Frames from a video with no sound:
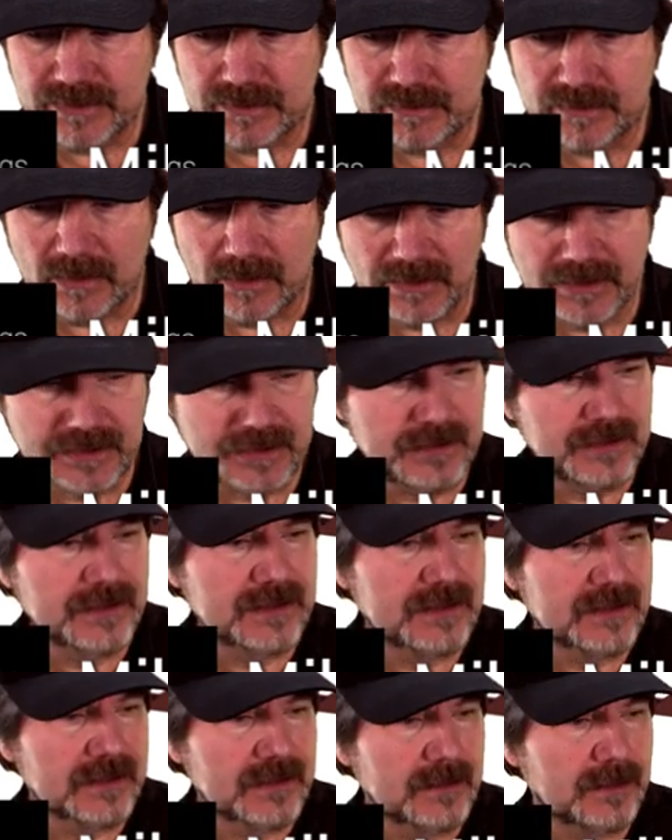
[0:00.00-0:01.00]
are used
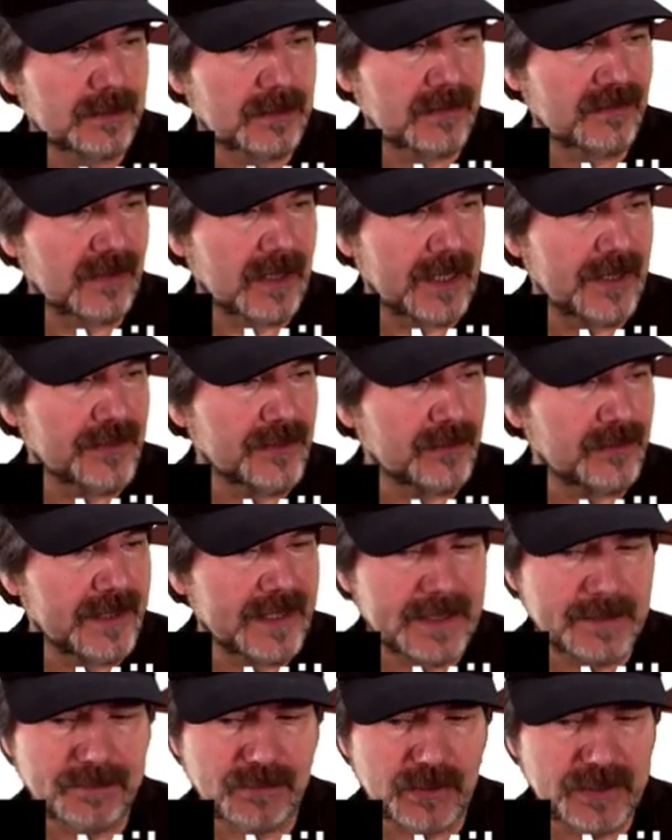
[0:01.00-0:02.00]
to provide three D
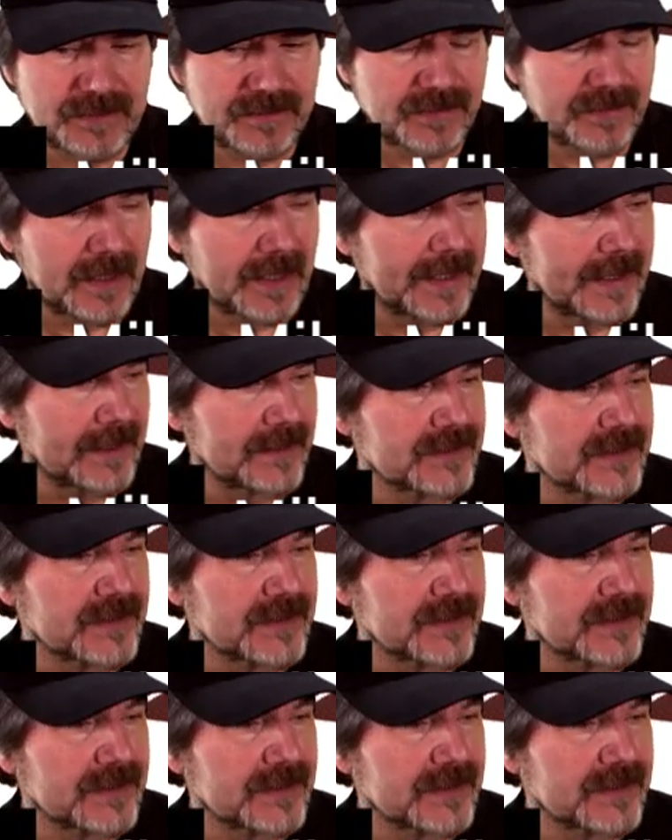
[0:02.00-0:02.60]
print files,